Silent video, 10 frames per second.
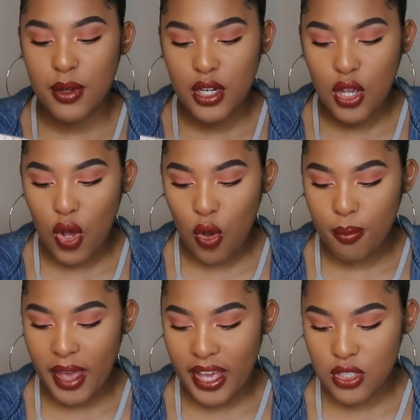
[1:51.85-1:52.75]
I'm going to go
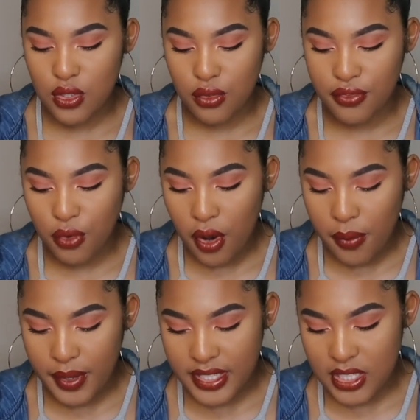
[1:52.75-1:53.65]
back to
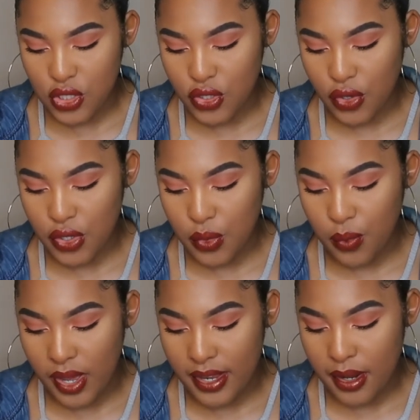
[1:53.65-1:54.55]
4 weeks and show you
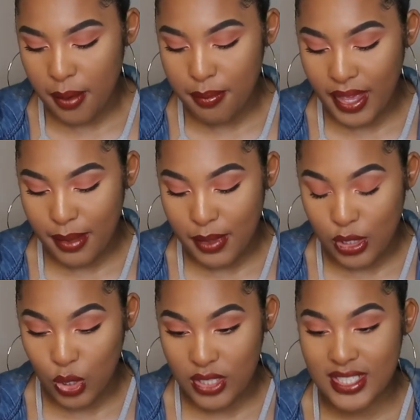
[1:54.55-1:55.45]
what baby
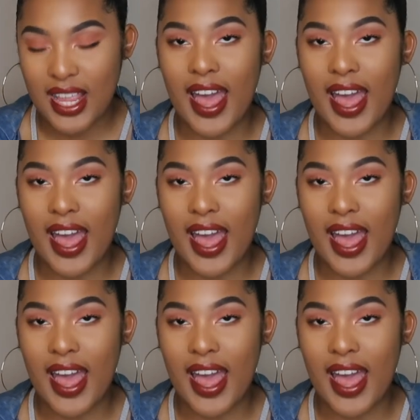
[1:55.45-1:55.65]
looked